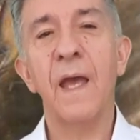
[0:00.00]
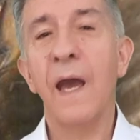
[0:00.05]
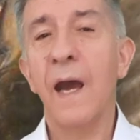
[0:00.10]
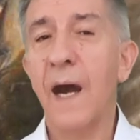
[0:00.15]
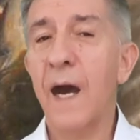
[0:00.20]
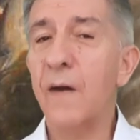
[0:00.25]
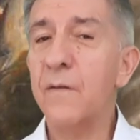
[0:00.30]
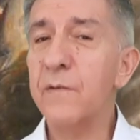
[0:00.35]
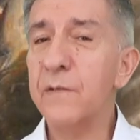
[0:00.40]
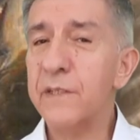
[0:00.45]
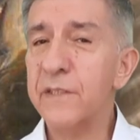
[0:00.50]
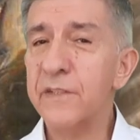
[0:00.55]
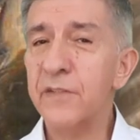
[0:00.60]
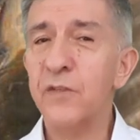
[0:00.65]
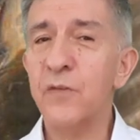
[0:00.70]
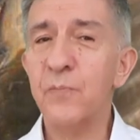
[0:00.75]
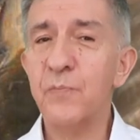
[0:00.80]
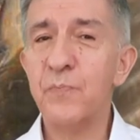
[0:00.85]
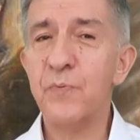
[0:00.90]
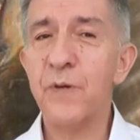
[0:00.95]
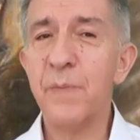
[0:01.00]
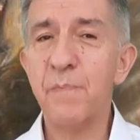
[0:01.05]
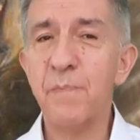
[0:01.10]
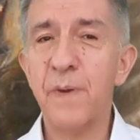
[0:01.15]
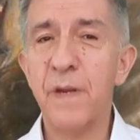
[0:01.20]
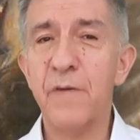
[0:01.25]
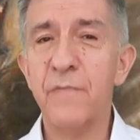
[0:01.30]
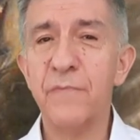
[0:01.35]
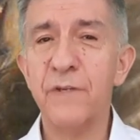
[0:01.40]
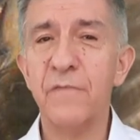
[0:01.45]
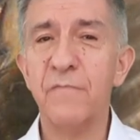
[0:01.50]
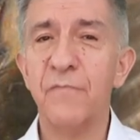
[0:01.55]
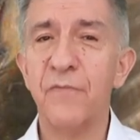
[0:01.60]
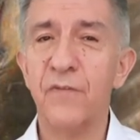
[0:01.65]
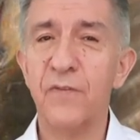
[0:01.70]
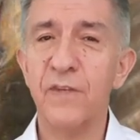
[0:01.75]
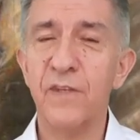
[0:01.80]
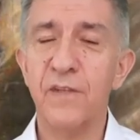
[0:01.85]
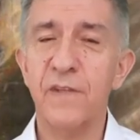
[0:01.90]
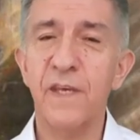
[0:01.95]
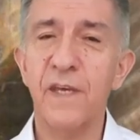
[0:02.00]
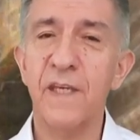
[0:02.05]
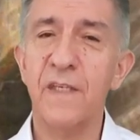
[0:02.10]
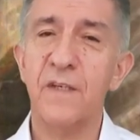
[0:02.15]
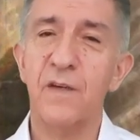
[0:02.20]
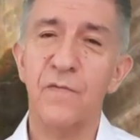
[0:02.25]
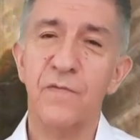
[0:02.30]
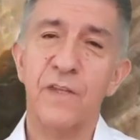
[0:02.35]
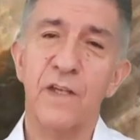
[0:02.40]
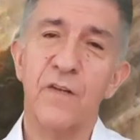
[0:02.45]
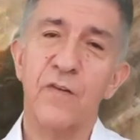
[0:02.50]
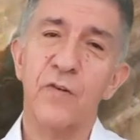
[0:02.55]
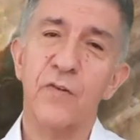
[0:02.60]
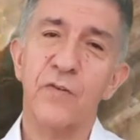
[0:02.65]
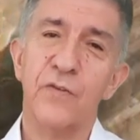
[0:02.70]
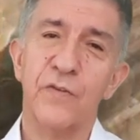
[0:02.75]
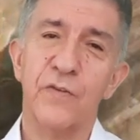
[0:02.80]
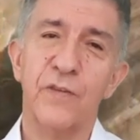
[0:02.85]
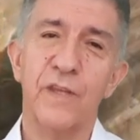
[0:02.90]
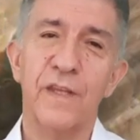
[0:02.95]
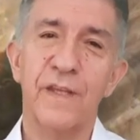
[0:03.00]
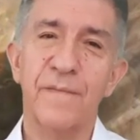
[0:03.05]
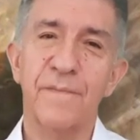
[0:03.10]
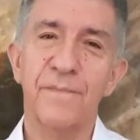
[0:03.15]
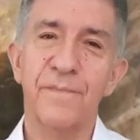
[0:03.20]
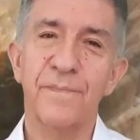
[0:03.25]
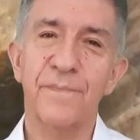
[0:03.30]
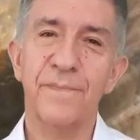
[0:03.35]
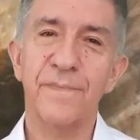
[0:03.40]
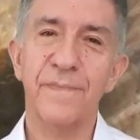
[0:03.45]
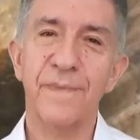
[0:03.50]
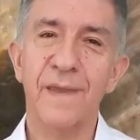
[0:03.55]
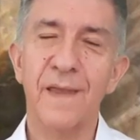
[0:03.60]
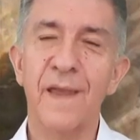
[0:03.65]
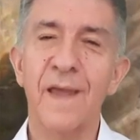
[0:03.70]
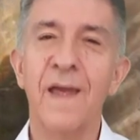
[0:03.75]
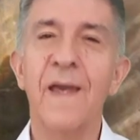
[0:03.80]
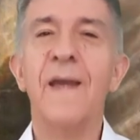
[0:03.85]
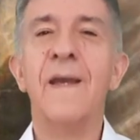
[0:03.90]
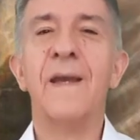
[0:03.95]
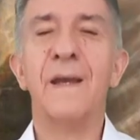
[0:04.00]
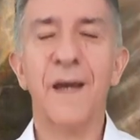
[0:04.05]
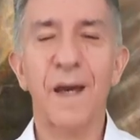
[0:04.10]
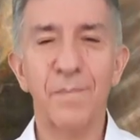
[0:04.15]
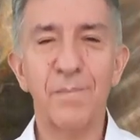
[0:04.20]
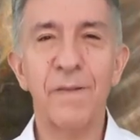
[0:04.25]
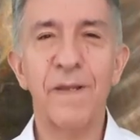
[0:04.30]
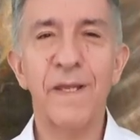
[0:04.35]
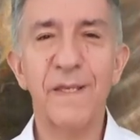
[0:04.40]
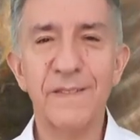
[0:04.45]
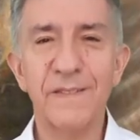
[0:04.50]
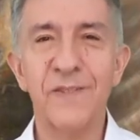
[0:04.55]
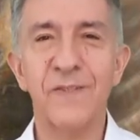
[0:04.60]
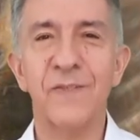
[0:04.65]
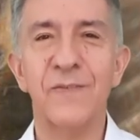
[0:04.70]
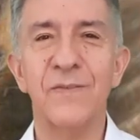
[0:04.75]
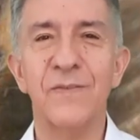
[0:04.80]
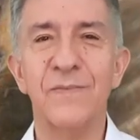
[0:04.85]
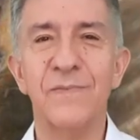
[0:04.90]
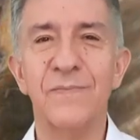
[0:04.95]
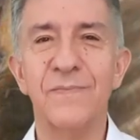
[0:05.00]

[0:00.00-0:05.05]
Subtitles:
How are you preparing for the day of the Lord? God bless you.